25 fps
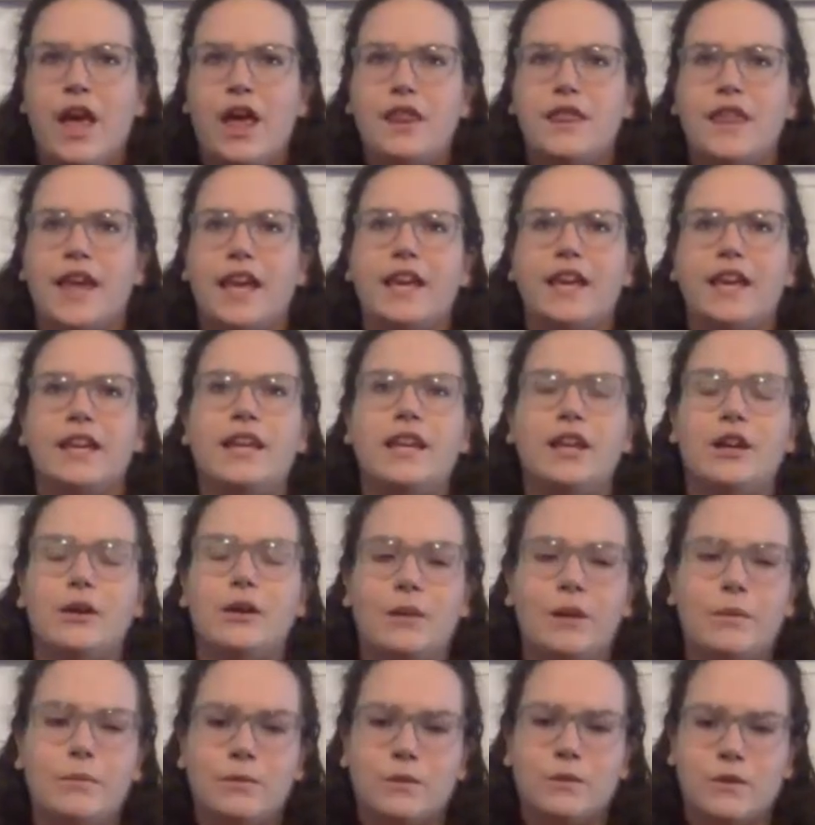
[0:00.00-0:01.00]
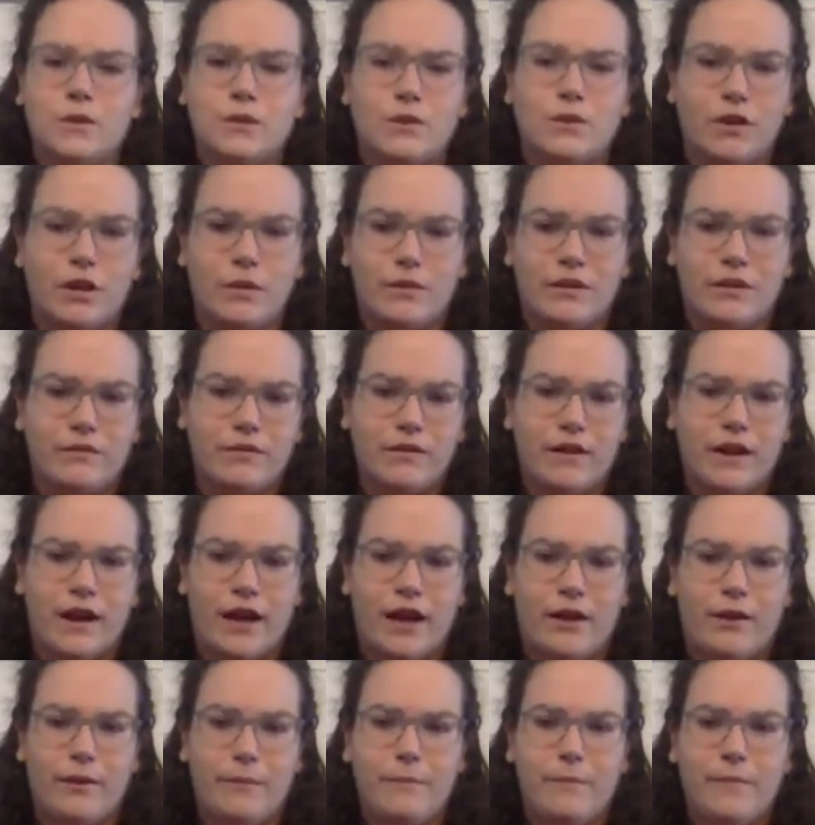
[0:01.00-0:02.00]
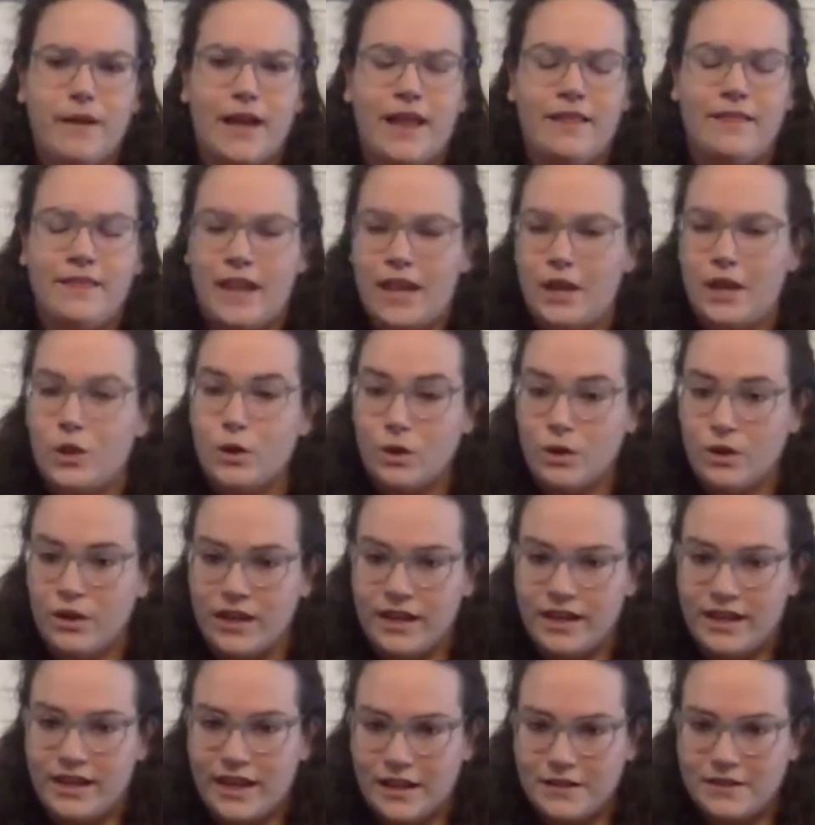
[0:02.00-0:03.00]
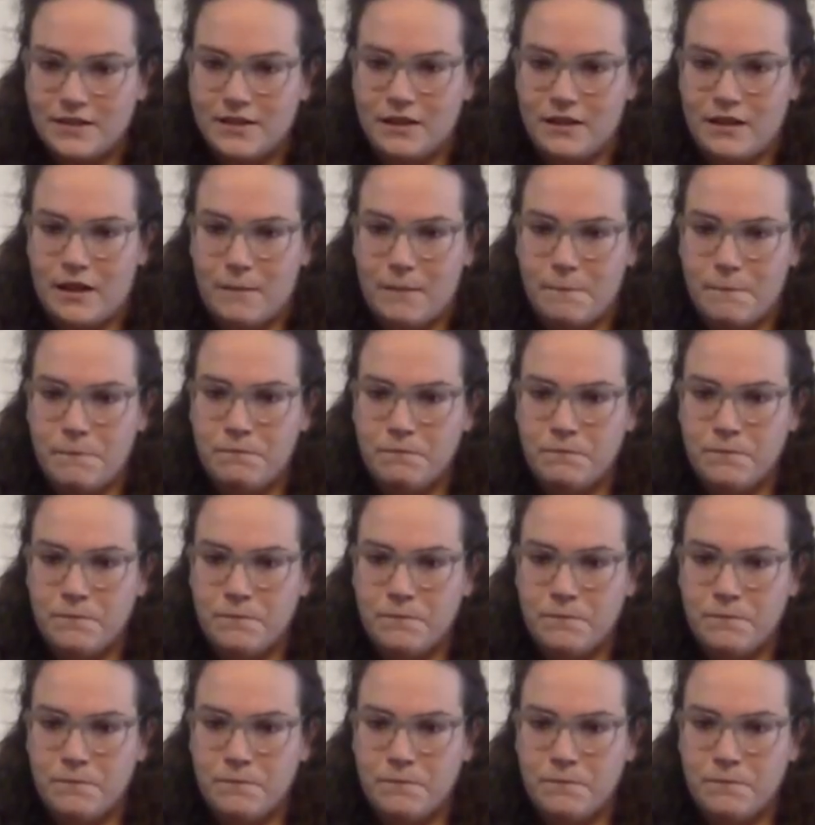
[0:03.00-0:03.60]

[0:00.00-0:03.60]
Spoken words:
They could hear people screaming for help and they couldn't get to them.